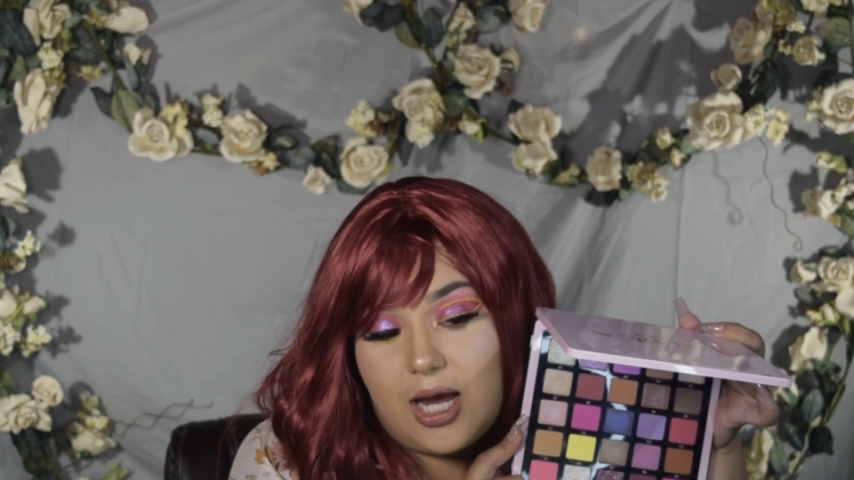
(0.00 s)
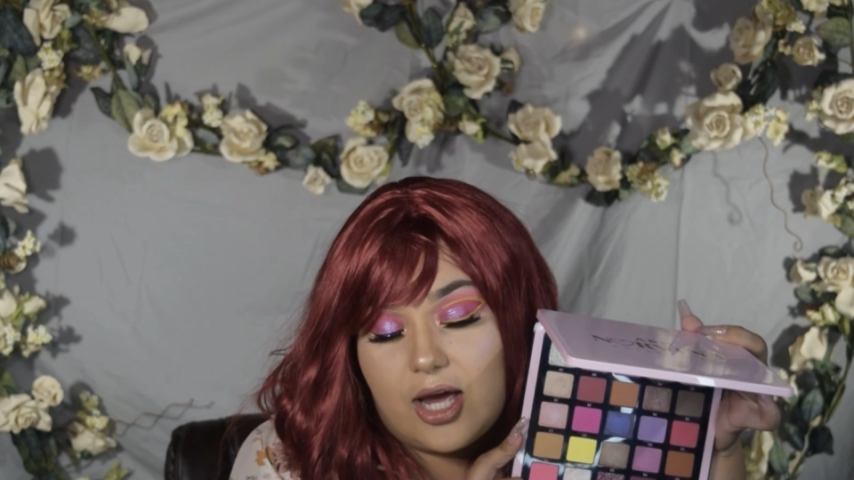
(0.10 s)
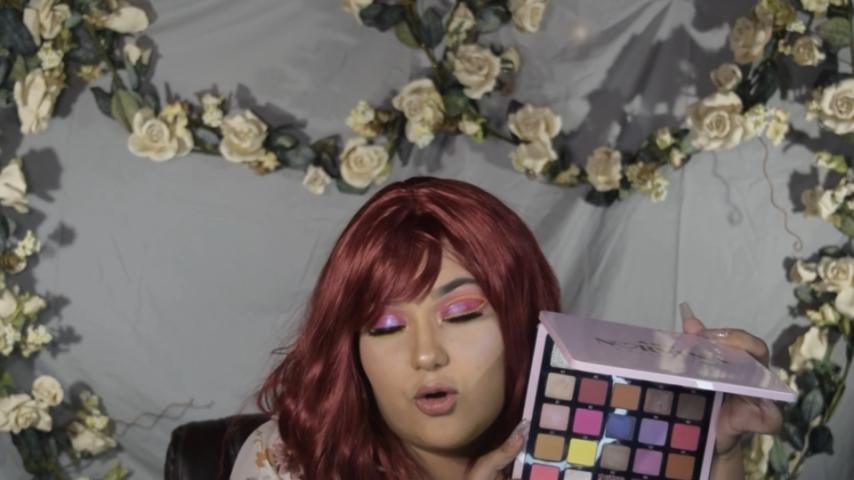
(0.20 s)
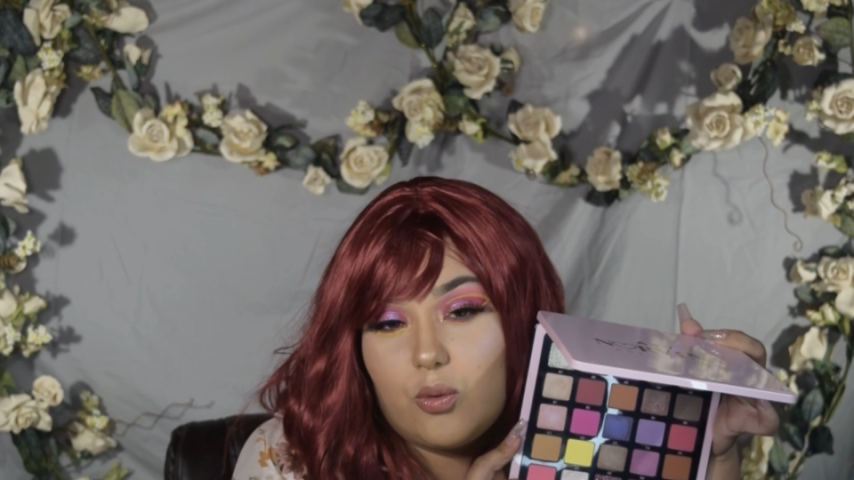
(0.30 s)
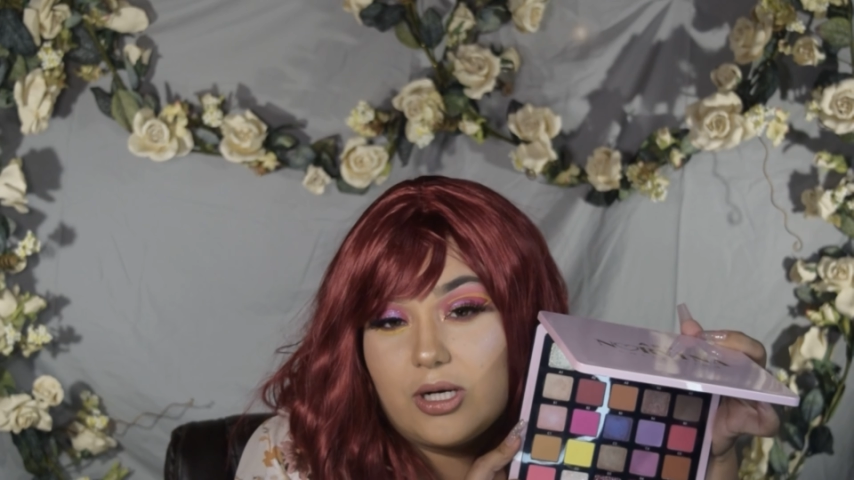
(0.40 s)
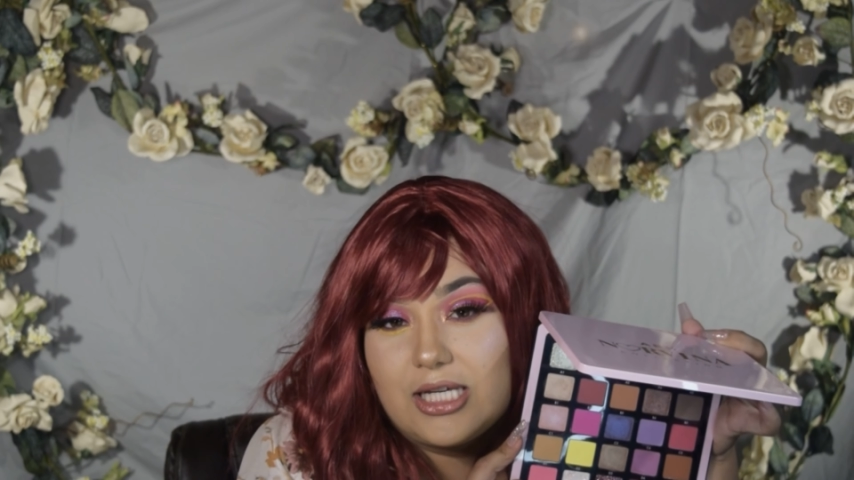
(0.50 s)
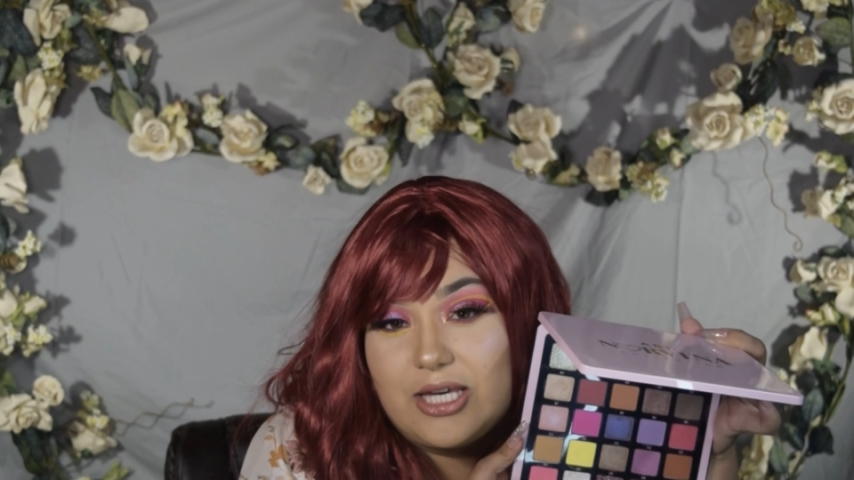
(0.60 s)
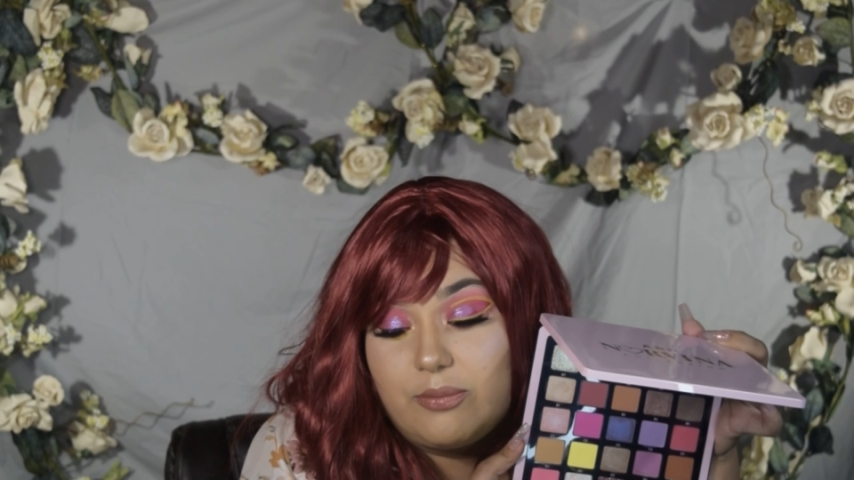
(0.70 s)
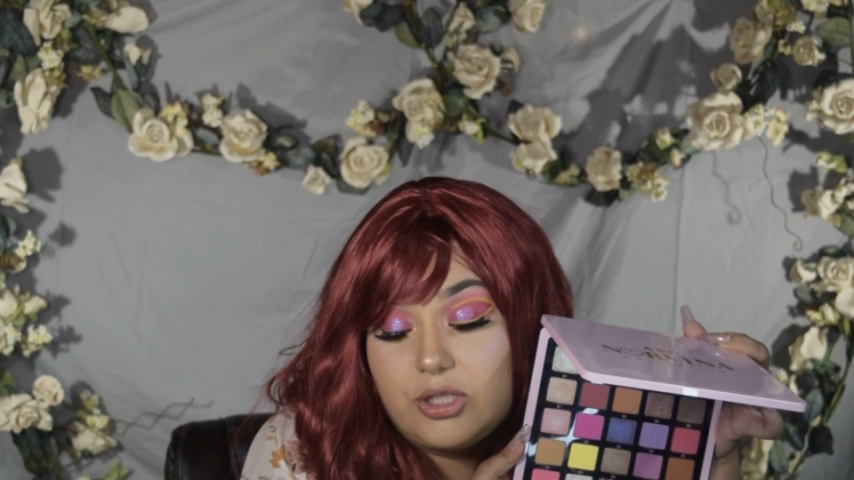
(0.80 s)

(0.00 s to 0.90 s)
I don't want to keep